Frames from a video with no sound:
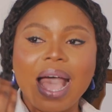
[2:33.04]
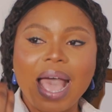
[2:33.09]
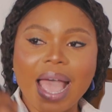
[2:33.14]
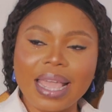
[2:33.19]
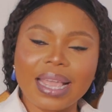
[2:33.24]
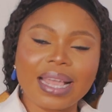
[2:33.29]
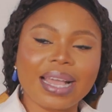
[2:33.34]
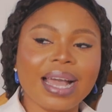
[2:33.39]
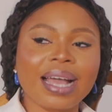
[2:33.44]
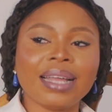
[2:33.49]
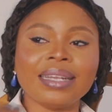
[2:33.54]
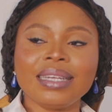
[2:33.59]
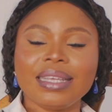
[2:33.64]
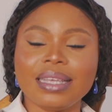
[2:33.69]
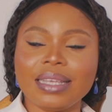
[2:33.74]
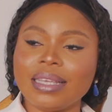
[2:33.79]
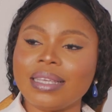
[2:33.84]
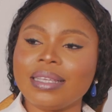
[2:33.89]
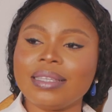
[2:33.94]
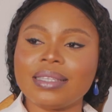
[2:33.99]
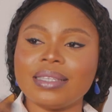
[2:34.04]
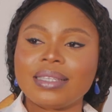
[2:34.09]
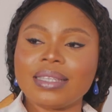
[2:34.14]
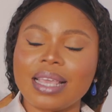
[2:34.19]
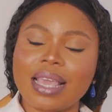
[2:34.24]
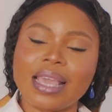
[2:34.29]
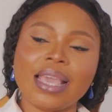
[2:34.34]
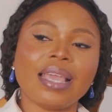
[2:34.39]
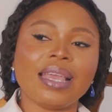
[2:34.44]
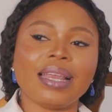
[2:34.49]
ICAN is
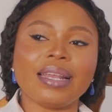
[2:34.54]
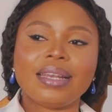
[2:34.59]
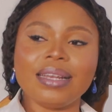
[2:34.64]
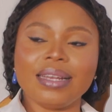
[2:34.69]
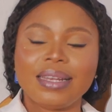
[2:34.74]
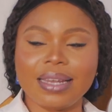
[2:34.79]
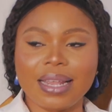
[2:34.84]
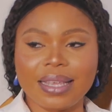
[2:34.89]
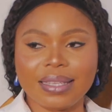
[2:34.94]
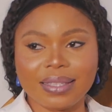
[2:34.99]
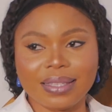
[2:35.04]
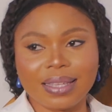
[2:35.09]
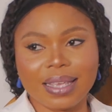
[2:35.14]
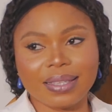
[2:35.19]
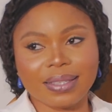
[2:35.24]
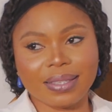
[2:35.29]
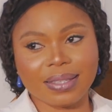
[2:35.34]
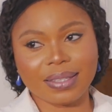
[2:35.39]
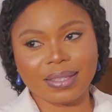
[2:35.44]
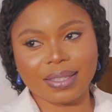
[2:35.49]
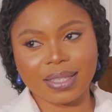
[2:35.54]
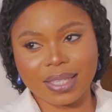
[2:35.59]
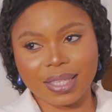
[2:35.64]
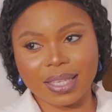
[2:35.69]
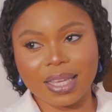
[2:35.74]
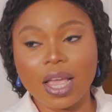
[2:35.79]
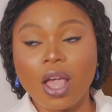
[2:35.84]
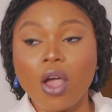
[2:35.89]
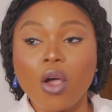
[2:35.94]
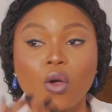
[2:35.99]
a
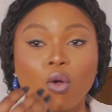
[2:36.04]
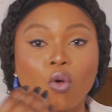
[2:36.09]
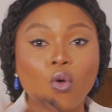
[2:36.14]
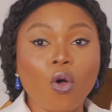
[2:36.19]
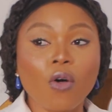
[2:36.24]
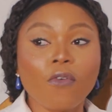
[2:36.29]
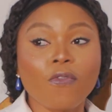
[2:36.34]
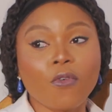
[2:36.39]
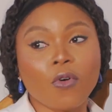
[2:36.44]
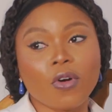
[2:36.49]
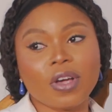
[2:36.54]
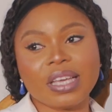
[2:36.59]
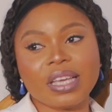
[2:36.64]
necessity. Go for